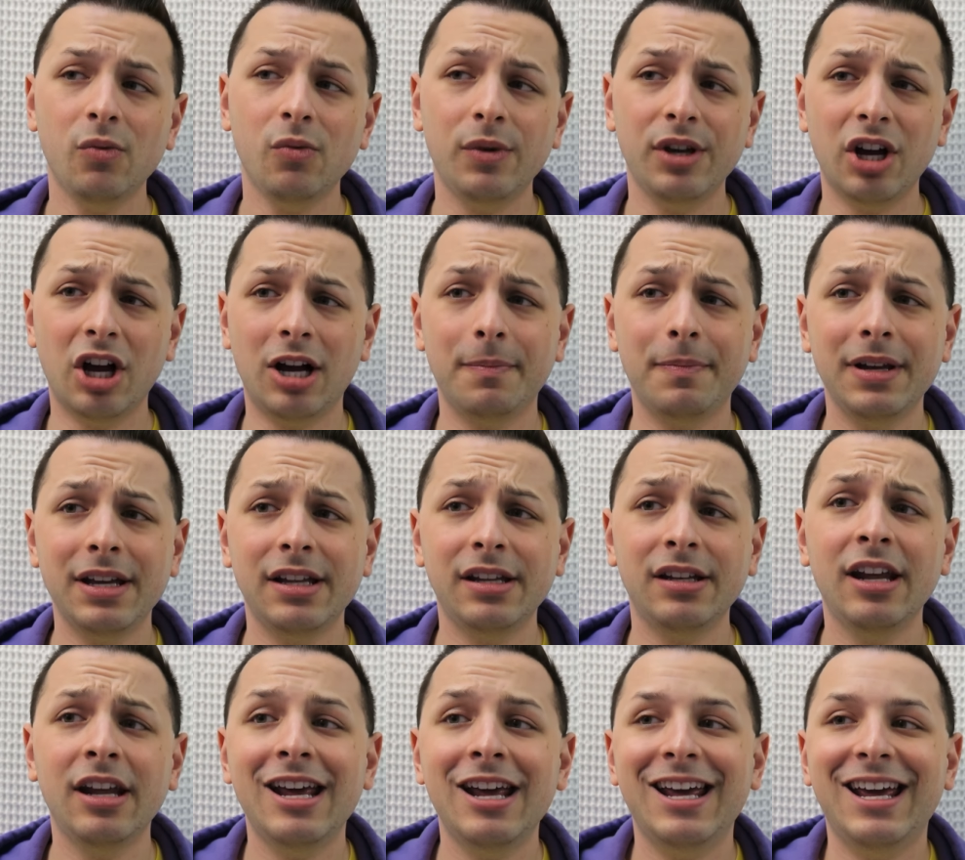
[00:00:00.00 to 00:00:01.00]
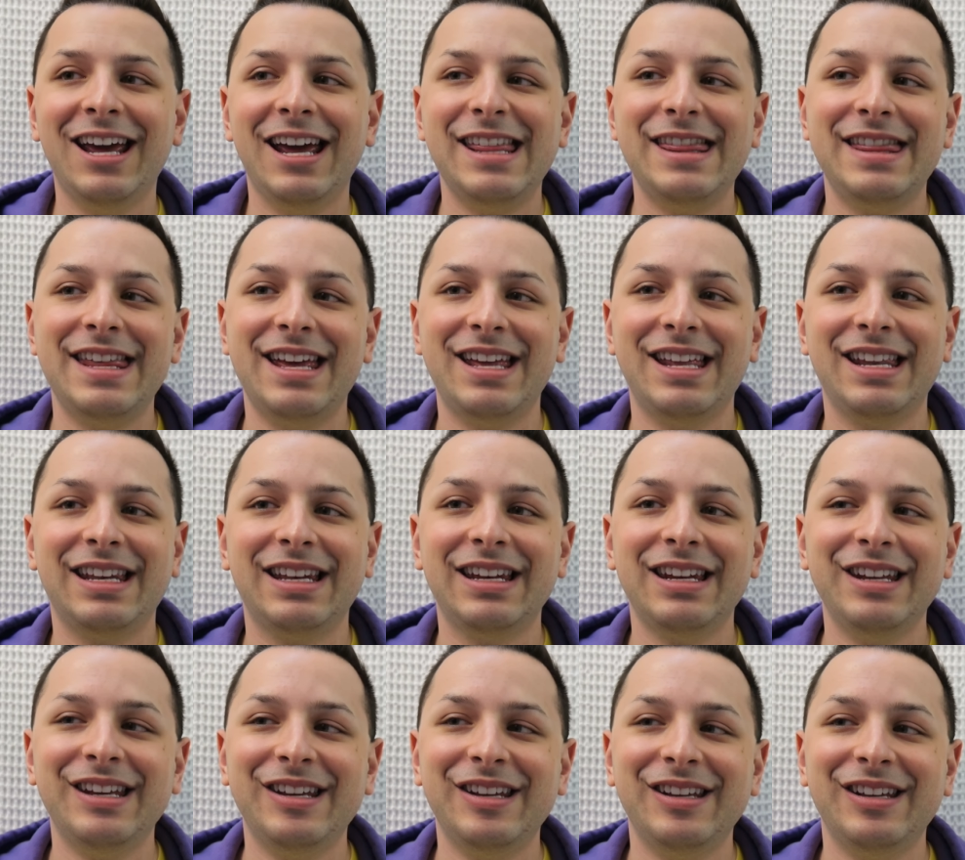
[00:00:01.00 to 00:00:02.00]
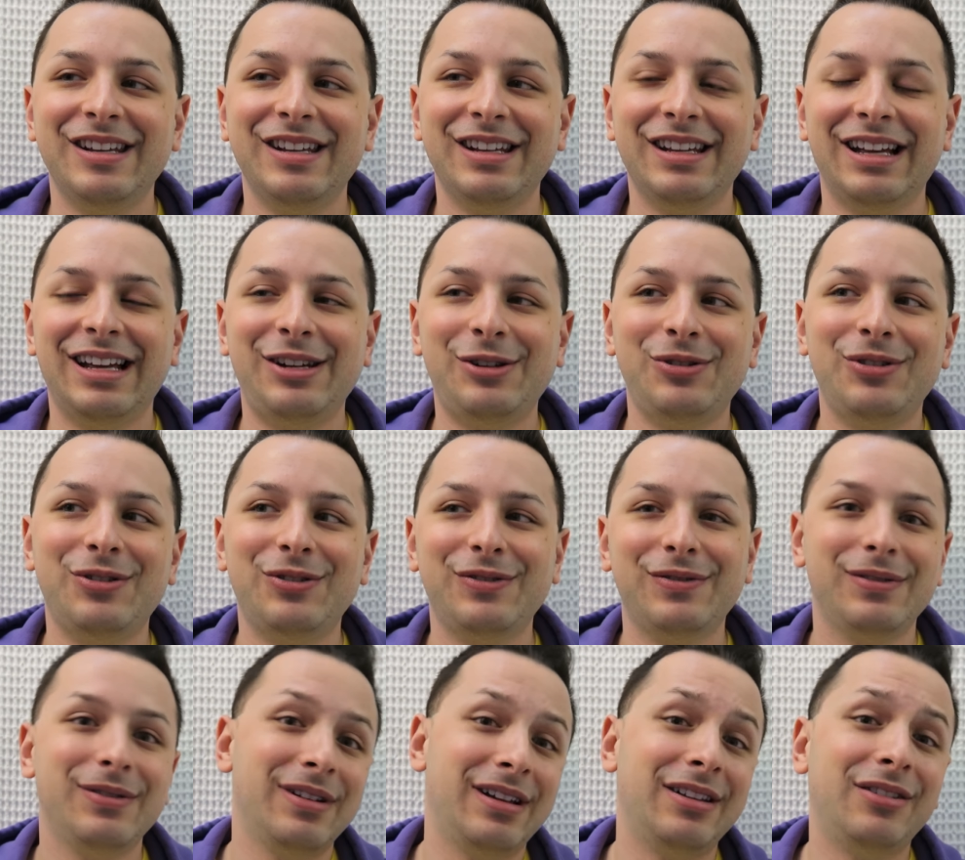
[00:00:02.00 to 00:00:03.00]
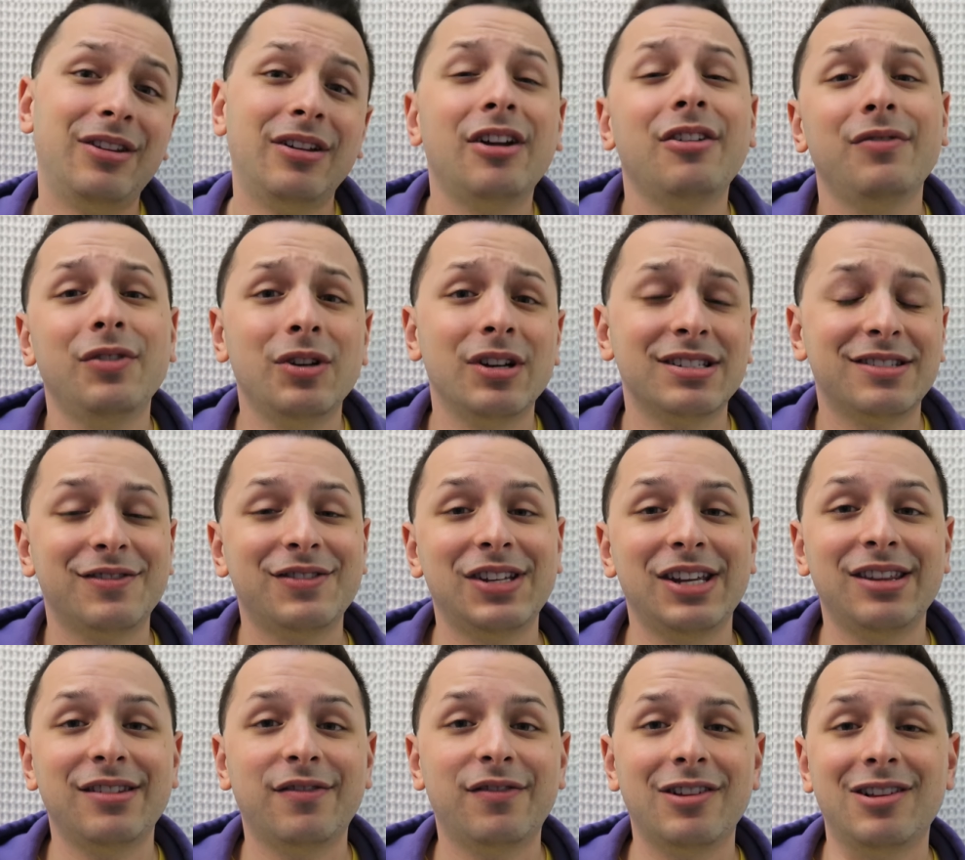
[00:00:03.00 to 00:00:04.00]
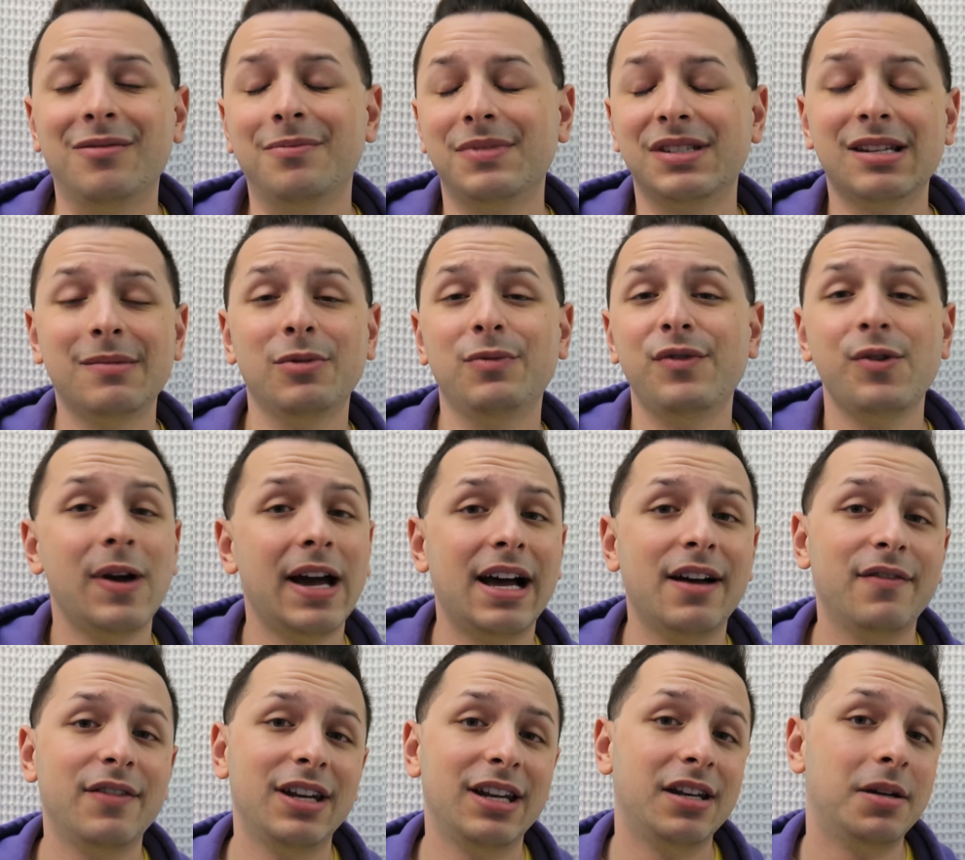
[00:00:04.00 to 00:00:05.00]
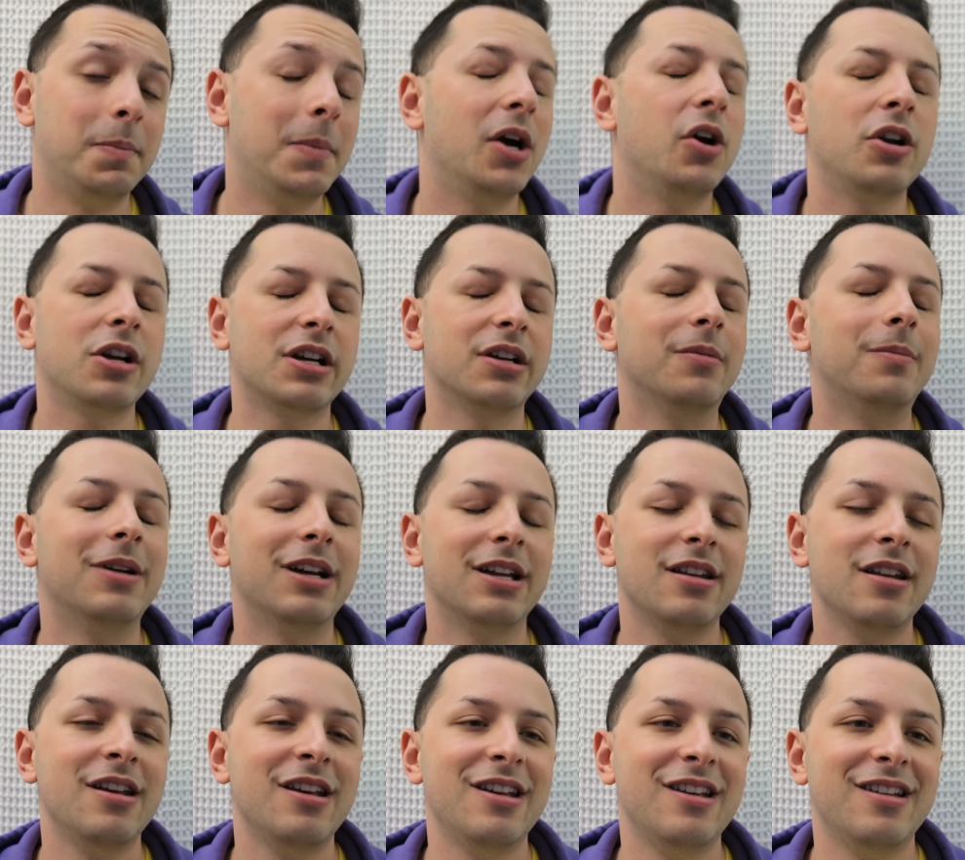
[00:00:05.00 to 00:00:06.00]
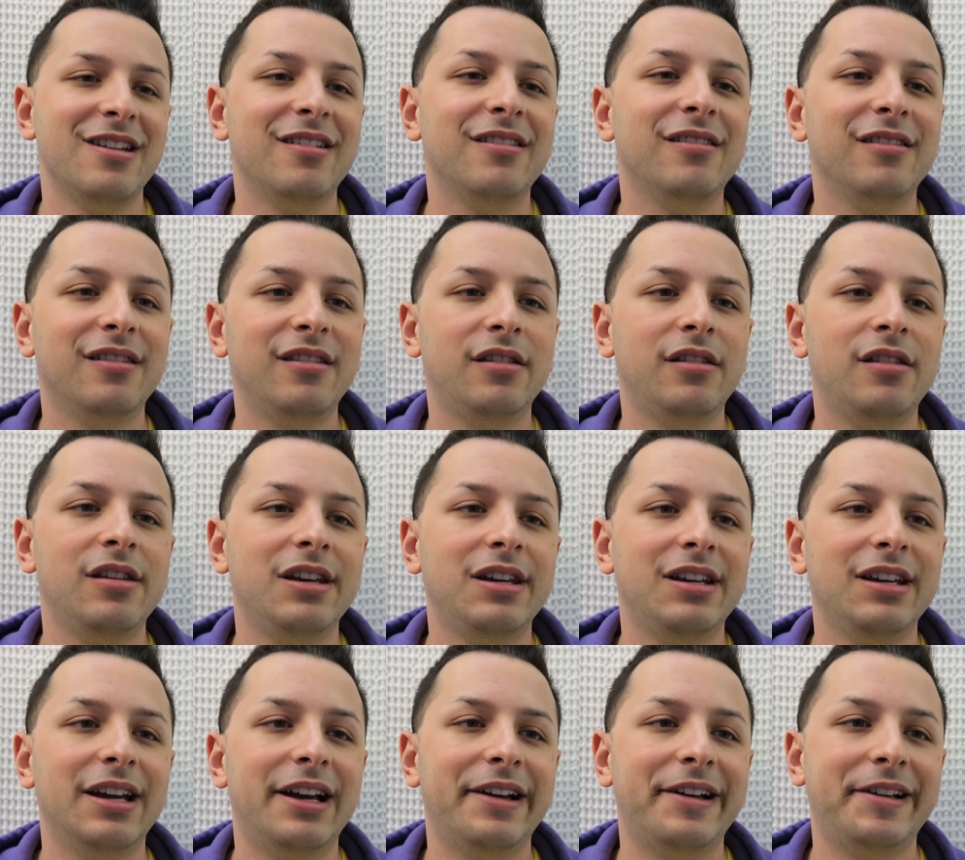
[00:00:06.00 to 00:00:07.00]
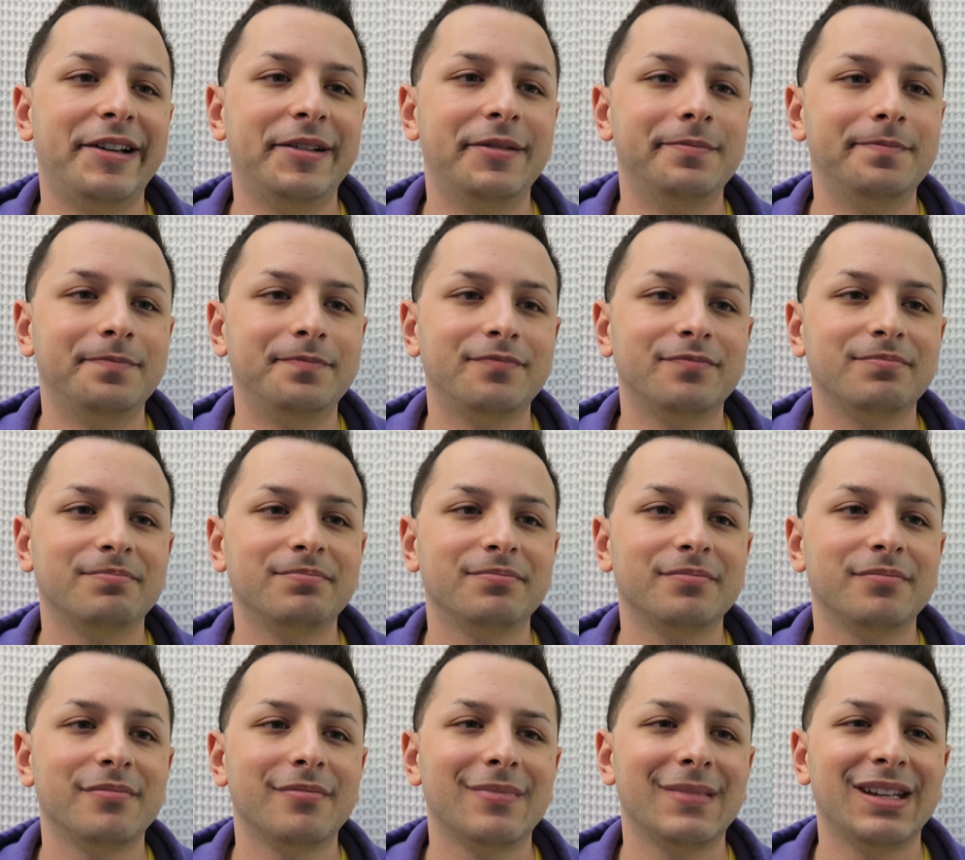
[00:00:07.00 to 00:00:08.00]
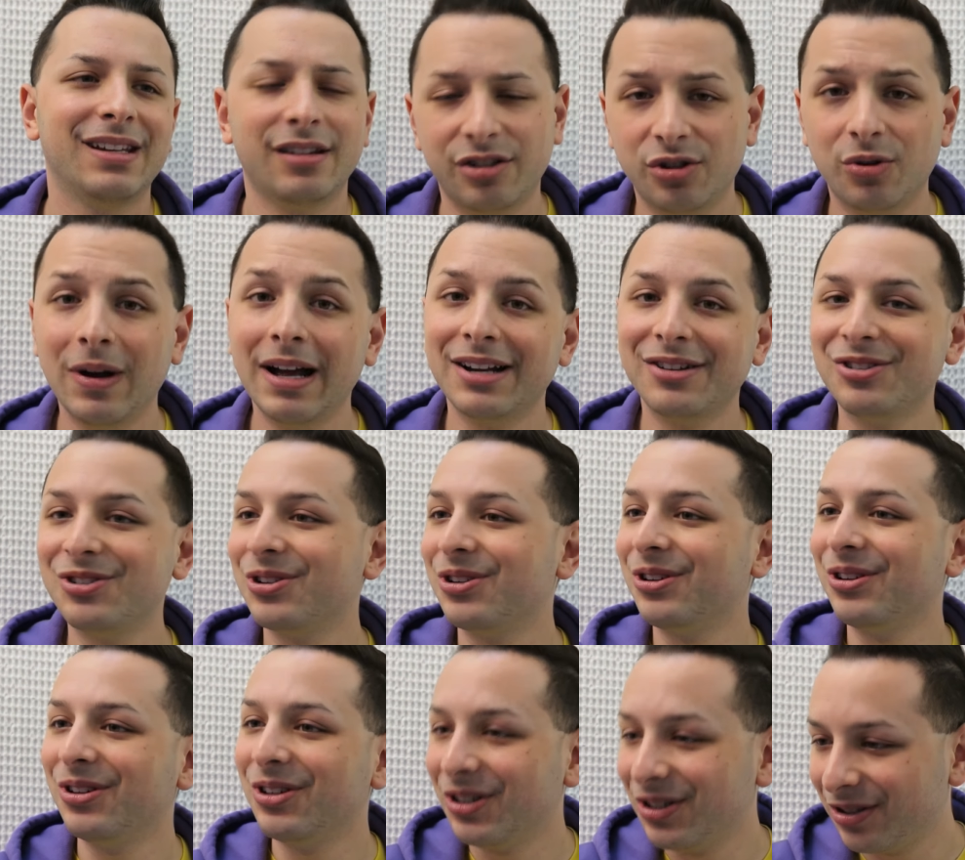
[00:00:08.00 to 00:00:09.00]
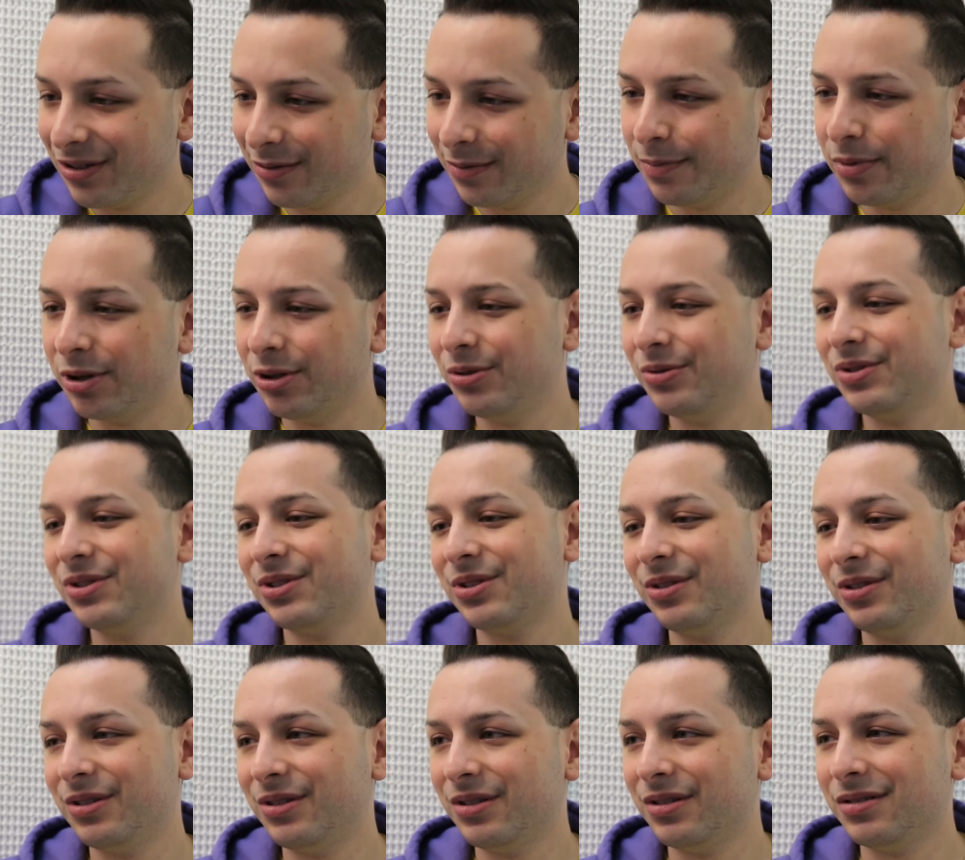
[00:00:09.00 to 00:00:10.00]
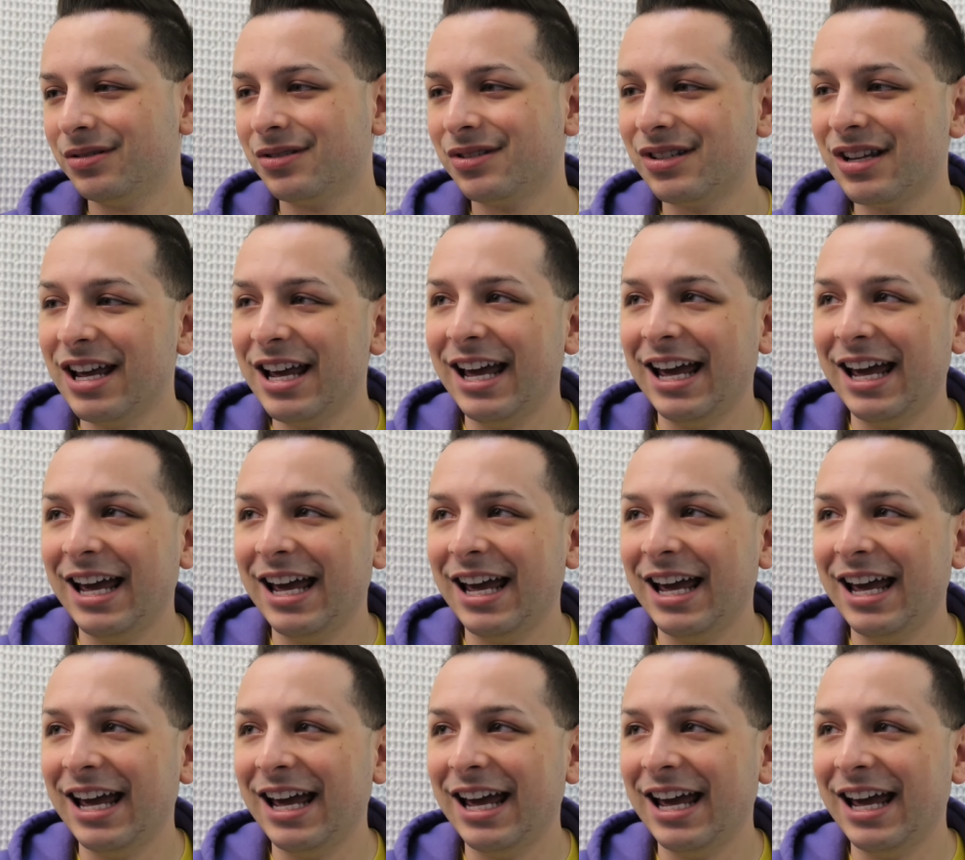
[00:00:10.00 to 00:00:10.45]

We hop in and then I don't know. A lot of you guys have seen the film. Some of you haven't in America, but the um, the director, producers,